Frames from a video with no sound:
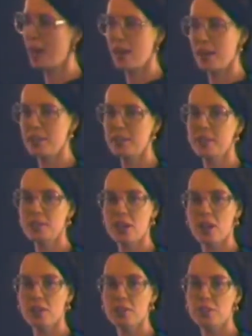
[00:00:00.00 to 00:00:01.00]
and his
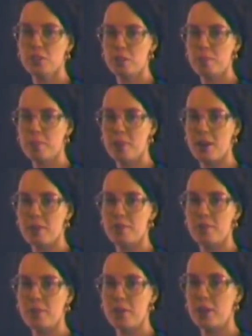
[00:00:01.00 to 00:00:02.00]
authorship of
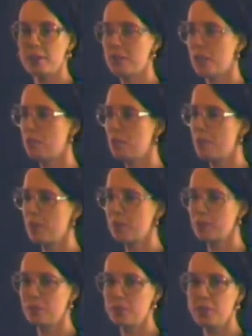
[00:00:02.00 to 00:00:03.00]
several
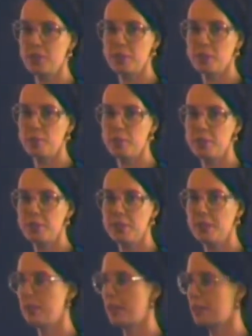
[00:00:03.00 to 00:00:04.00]
books, including
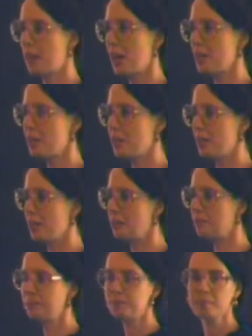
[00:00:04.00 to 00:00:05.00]
Community Technology.
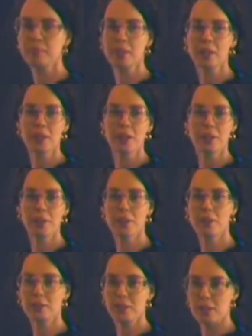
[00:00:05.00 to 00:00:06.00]

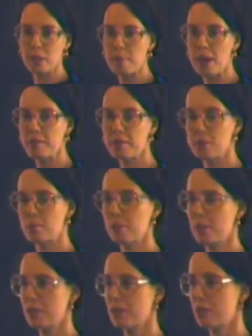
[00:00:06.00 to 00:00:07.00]
Currently, I'm having the
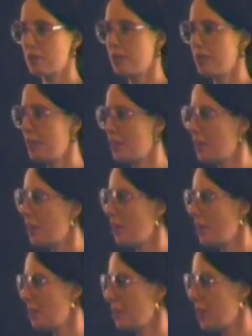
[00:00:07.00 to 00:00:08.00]
pleasure of reading
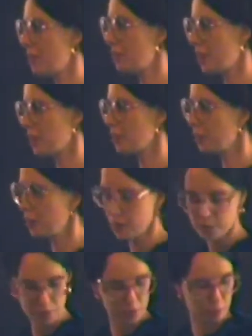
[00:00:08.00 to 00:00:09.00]
Karl's love letter to
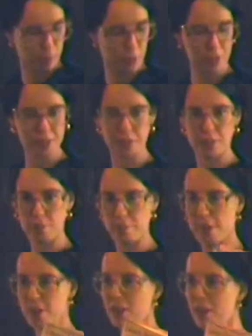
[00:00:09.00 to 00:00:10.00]
us, his book, Dear
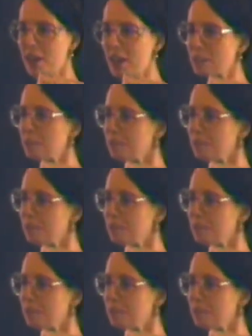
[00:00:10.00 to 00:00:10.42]
America.